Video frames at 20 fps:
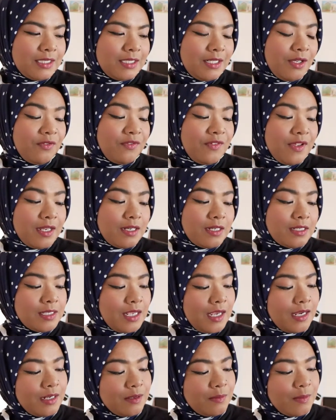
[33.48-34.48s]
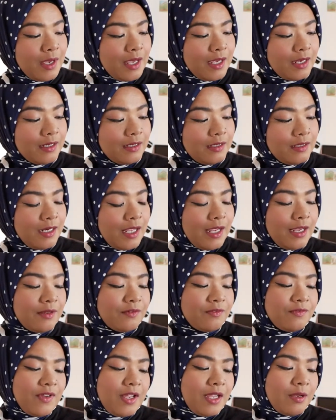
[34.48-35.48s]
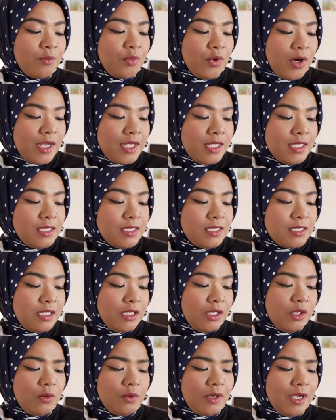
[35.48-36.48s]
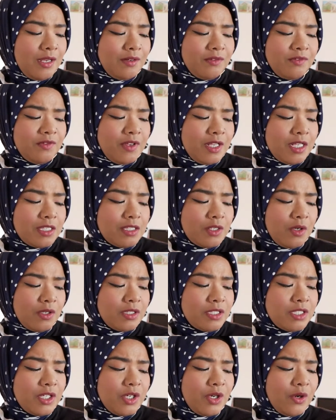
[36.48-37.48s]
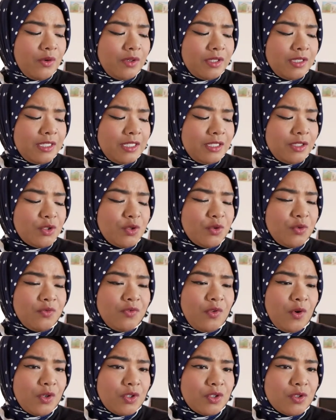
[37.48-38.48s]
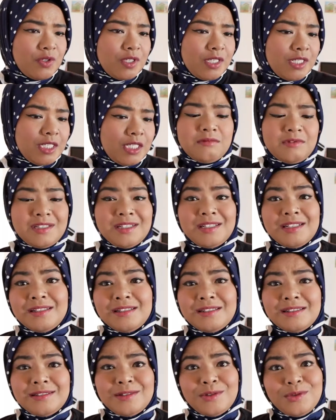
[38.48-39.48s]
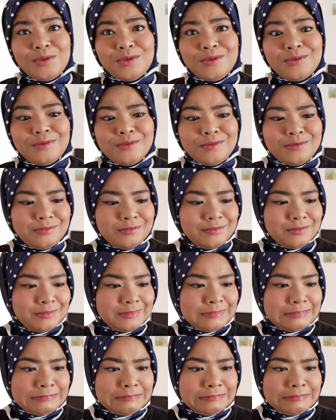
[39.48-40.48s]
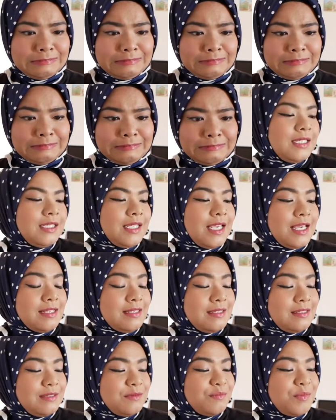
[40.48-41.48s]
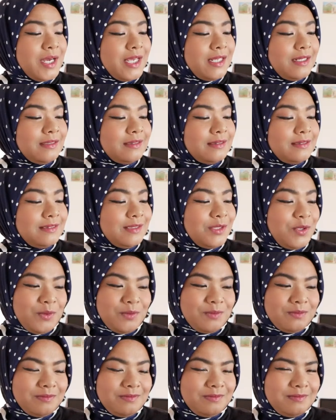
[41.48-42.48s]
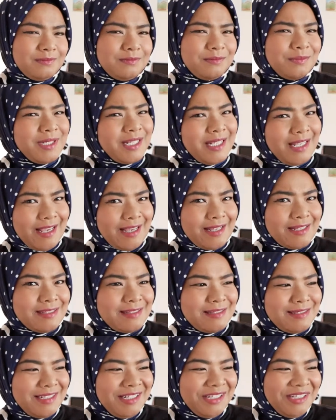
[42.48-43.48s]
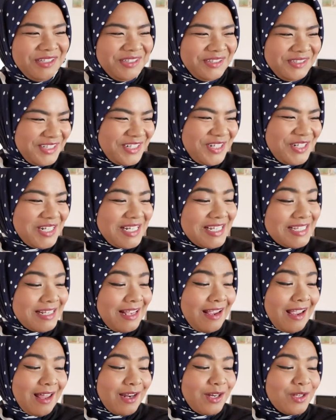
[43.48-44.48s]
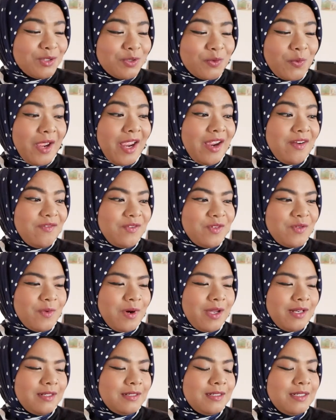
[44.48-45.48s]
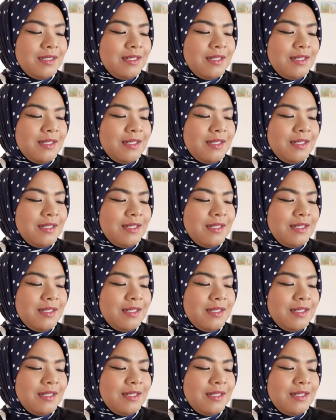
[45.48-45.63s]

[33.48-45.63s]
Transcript: a fake designer bag, like fake breasts. You can't fix your insecurity through forgery, which is true. Yes, but no, but yes. She say hello to everyone,